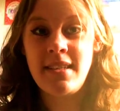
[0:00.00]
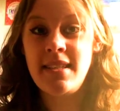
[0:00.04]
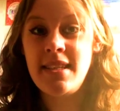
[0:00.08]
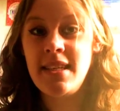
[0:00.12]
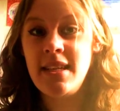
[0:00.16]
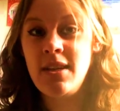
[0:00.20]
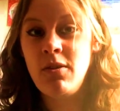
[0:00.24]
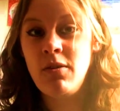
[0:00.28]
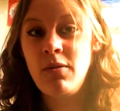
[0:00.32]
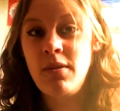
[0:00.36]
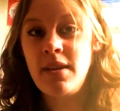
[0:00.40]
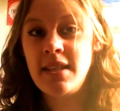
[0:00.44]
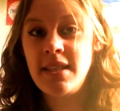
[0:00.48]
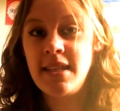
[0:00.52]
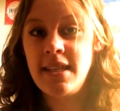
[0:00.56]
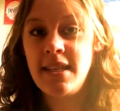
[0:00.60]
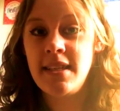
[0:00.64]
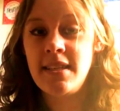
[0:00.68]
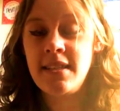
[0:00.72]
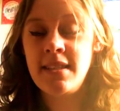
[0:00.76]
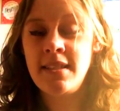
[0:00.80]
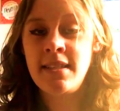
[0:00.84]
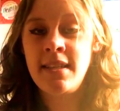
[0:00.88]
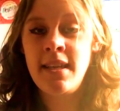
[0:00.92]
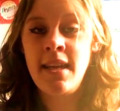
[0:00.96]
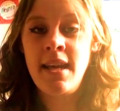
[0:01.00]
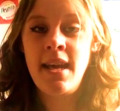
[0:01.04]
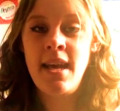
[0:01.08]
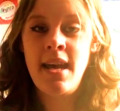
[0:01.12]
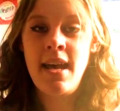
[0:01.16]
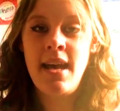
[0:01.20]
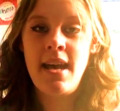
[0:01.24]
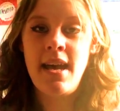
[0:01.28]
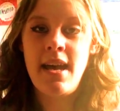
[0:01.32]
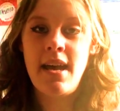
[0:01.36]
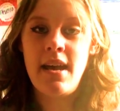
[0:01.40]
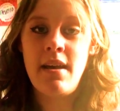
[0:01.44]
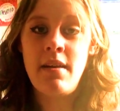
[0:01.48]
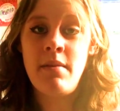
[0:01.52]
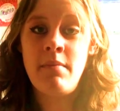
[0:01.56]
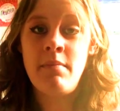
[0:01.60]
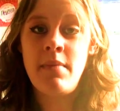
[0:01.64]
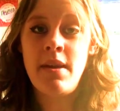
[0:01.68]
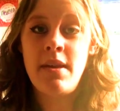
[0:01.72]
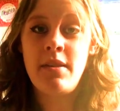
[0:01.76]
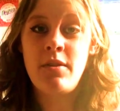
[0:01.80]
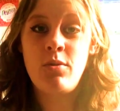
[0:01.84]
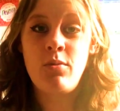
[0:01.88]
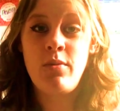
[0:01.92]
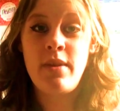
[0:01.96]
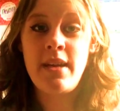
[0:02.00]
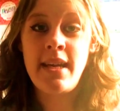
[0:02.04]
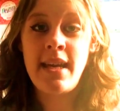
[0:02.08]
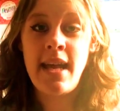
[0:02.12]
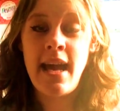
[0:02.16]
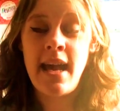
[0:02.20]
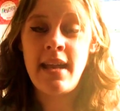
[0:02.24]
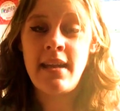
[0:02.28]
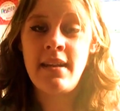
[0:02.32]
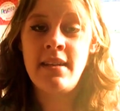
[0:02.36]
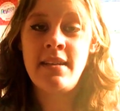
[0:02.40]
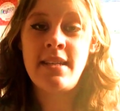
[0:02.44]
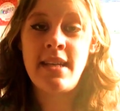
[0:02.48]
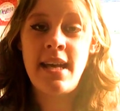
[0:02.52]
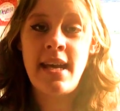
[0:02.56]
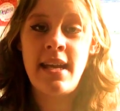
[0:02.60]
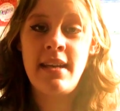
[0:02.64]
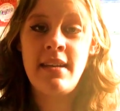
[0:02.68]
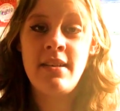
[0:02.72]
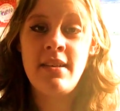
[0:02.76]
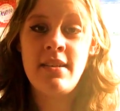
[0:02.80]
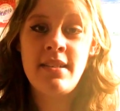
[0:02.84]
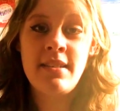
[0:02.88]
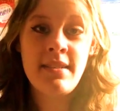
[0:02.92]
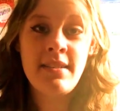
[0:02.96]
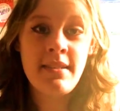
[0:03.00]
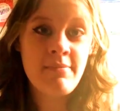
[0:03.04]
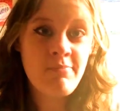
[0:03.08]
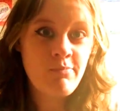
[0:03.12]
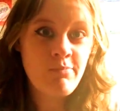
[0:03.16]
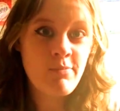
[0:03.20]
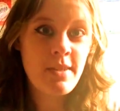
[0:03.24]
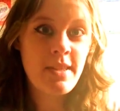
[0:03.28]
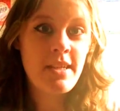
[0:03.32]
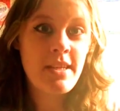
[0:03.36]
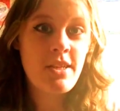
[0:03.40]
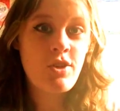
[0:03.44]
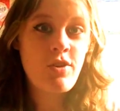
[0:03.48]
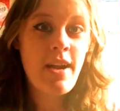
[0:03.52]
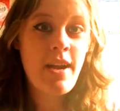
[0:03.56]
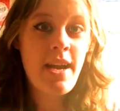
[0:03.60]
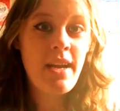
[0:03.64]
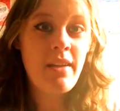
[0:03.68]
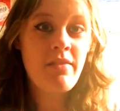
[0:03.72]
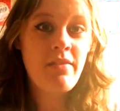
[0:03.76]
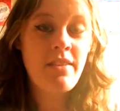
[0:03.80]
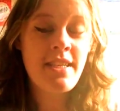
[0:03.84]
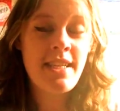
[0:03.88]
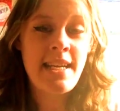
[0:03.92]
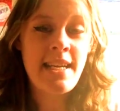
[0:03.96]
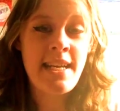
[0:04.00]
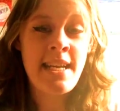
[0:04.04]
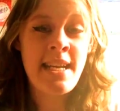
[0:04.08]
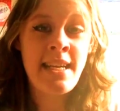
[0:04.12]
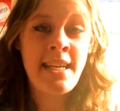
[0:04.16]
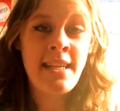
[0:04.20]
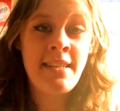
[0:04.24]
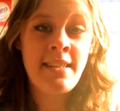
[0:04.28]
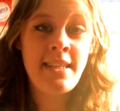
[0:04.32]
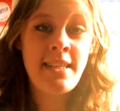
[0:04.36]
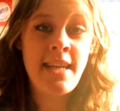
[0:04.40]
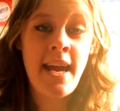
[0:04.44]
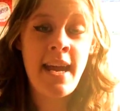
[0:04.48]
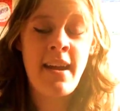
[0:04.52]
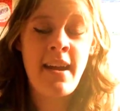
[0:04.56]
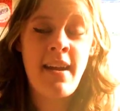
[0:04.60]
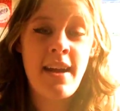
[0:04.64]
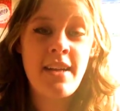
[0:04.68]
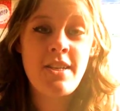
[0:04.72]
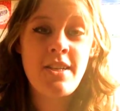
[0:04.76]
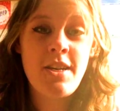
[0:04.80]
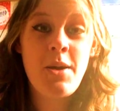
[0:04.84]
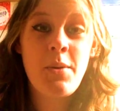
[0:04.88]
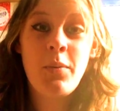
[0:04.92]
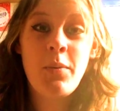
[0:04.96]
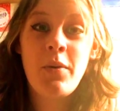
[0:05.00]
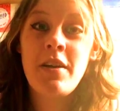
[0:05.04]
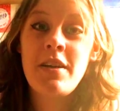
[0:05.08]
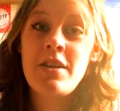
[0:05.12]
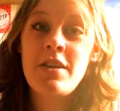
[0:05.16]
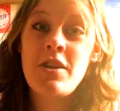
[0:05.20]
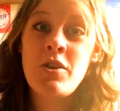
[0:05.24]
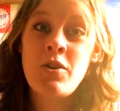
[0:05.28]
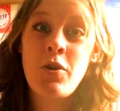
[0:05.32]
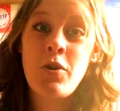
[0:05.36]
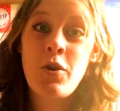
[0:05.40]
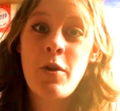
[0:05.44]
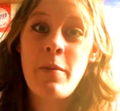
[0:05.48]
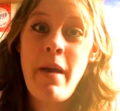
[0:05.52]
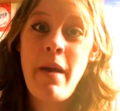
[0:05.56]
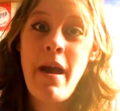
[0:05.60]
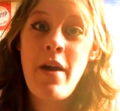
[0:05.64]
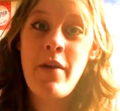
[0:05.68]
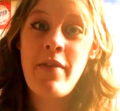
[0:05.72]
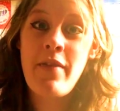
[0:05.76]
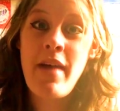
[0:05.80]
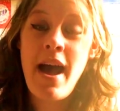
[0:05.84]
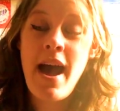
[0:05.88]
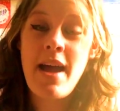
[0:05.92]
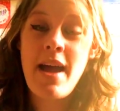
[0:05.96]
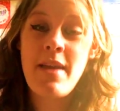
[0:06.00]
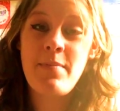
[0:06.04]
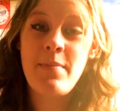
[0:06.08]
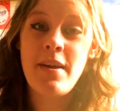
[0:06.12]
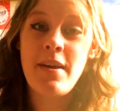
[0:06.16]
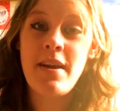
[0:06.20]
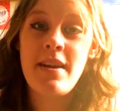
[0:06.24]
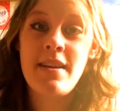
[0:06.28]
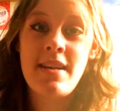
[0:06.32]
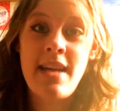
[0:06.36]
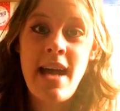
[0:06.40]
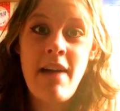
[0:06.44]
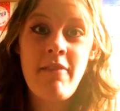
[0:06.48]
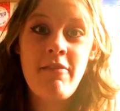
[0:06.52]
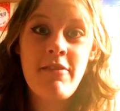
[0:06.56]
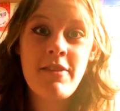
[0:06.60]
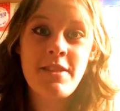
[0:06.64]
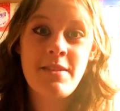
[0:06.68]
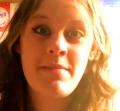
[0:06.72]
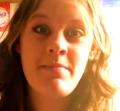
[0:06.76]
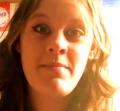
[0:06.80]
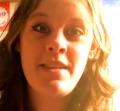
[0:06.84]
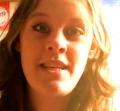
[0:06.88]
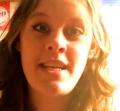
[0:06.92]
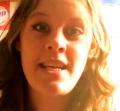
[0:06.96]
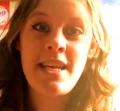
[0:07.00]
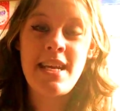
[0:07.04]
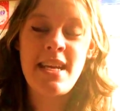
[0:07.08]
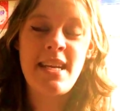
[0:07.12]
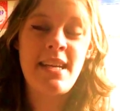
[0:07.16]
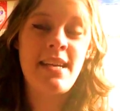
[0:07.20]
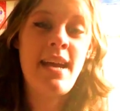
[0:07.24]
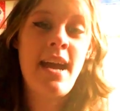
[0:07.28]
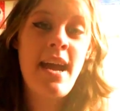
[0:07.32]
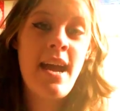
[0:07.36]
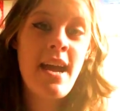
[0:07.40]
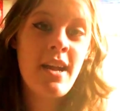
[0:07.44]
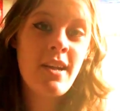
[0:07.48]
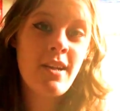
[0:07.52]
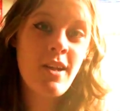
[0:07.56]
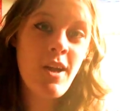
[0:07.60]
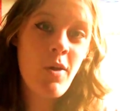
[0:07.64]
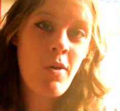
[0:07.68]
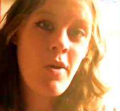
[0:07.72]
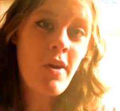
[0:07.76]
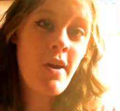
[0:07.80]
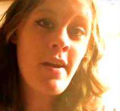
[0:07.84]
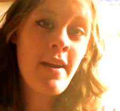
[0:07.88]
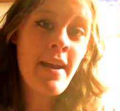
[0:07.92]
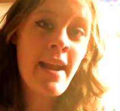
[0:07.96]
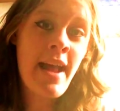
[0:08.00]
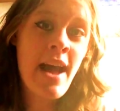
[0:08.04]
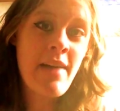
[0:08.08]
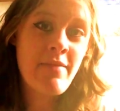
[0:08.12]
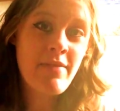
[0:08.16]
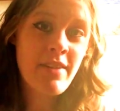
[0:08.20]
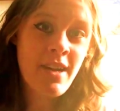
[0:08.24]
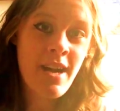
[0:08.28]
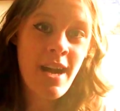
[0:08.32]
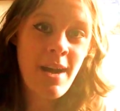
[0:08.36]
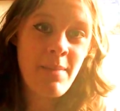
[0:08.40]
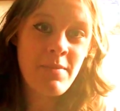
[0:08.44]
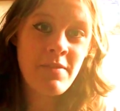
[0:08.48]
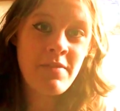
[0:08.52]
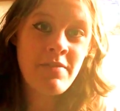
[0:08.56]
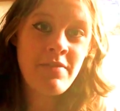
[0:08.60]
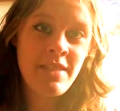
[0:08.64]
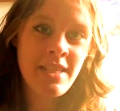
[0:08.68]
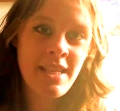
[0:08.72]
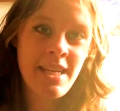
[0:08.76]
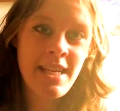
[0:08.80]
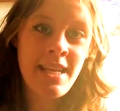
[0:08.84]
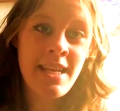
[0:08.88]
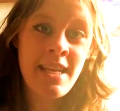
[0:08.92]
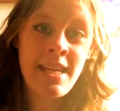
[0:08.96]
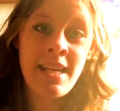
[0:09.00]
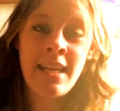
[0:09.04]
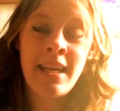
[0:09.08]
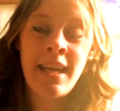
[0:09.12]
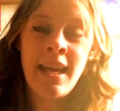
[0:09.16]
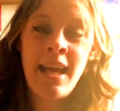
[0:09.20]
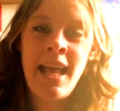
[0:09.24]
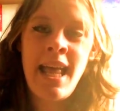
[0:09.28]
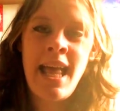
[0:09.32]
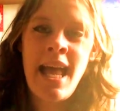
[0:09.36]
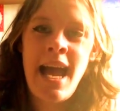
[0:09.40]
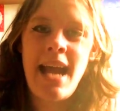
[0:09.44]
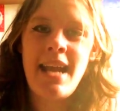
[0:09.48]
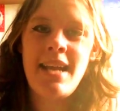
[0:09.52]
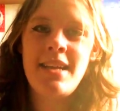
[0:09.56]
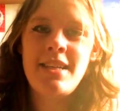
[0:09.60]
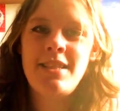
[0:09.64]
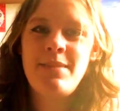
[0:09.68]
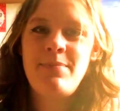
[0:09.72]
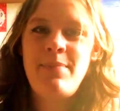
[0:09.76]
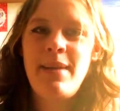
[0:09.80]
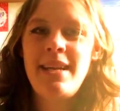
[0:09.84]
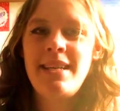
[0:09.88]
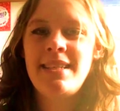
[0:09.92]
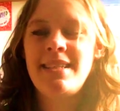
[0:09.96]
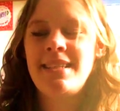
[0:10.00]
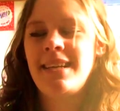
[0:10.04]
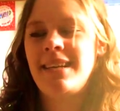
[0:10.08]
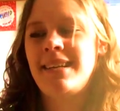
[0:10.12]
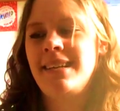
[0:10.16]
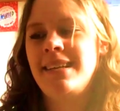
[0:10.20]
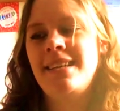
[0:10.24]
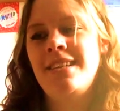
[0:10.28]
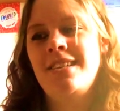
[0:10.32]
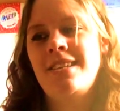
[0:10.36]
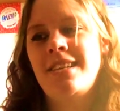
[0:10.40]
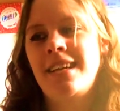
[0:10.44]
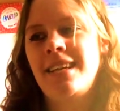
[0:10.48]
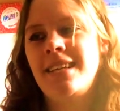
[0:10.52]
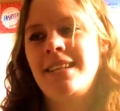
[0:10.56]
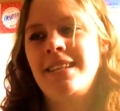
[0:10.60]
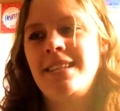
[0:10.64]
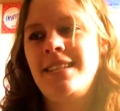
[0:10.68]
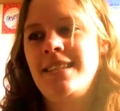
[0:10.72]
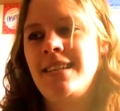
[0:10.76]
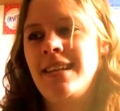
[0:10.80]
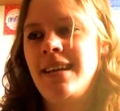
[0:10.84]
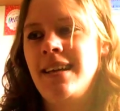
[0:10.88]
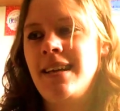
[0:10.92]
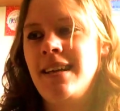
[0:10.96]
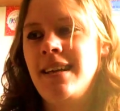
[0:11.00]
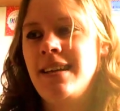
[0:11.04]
as he always is at the weekend, and with a tray of tea, saying, I don't want to talk about that, but have some tea. Go on, have a cup of tea. And it's basically just,